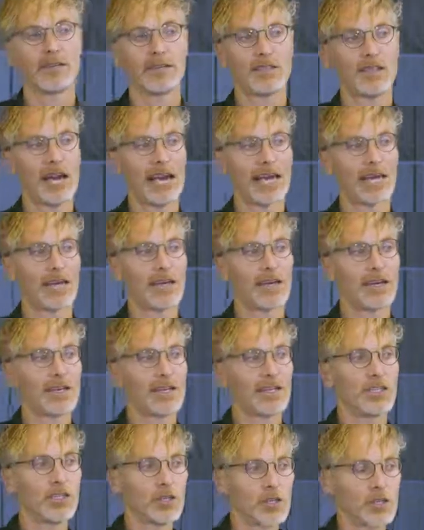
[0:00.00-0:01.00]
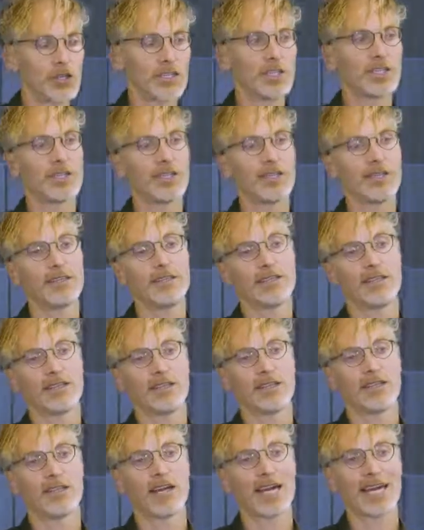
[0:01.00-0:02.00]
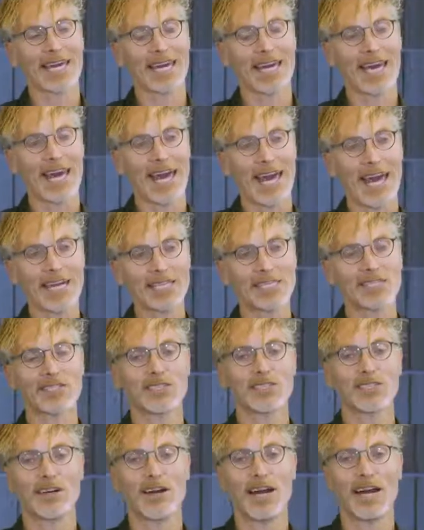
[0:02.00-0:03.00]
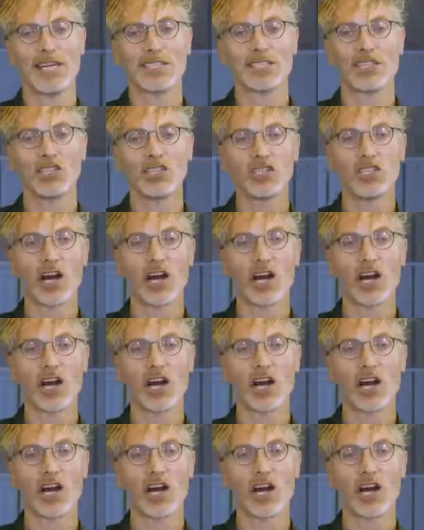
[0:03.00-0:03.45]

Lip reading: like nutrition, like exercise,